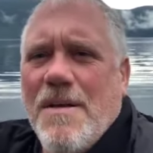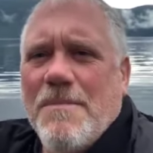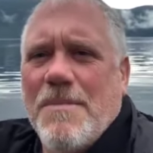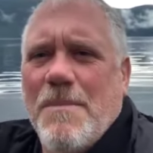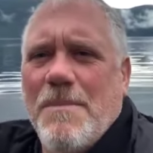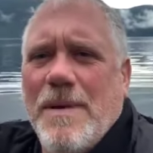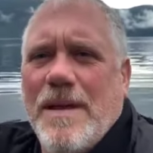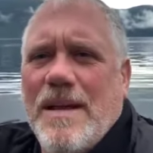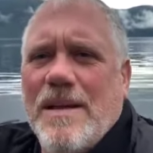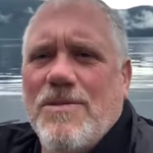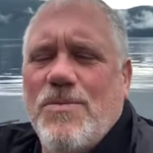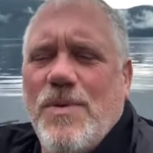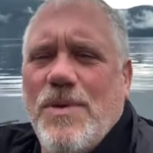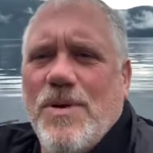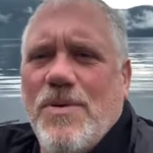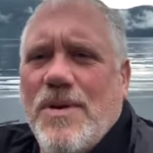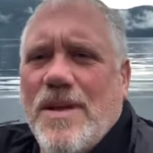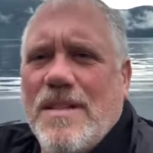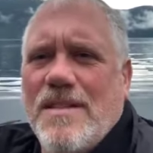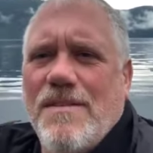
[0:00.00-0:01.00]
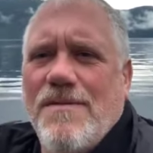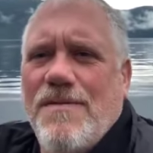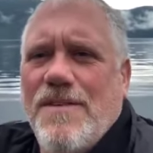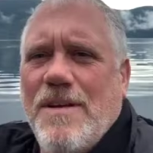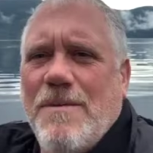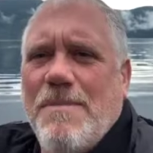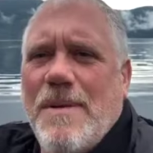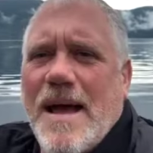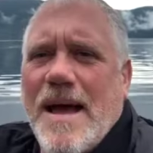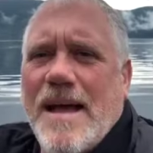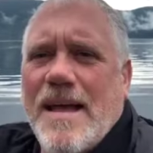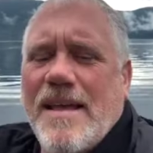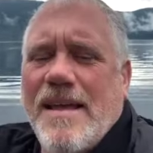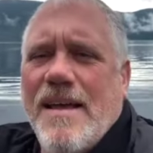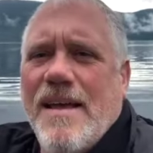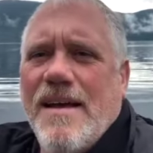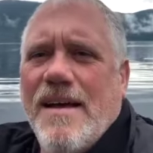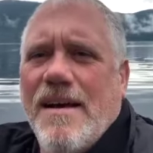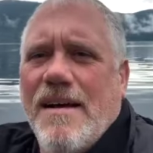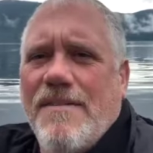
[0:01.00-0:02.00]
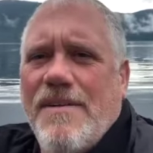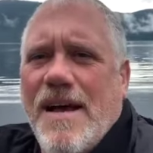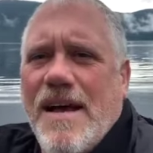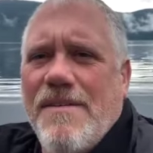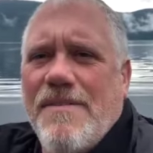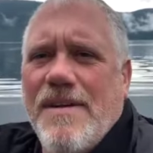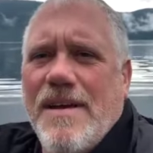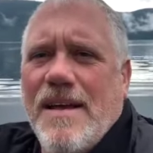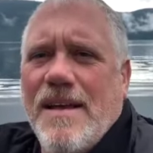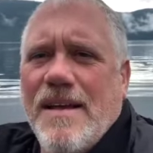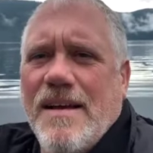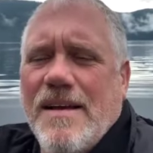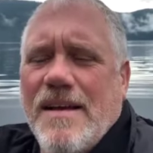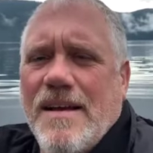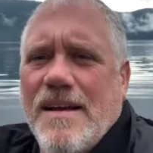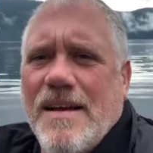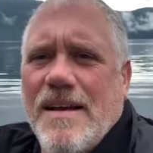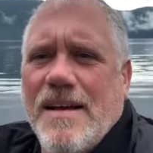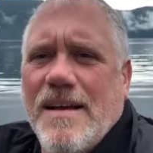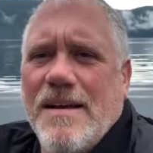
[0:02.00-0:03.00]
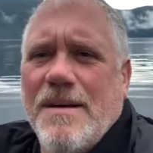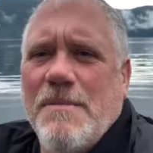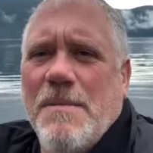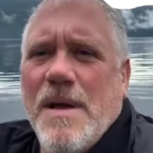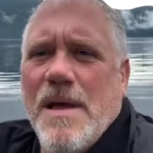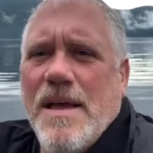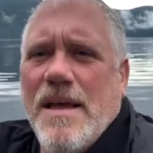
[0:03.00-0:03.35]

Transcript: but because we don't get the feedback of having uh,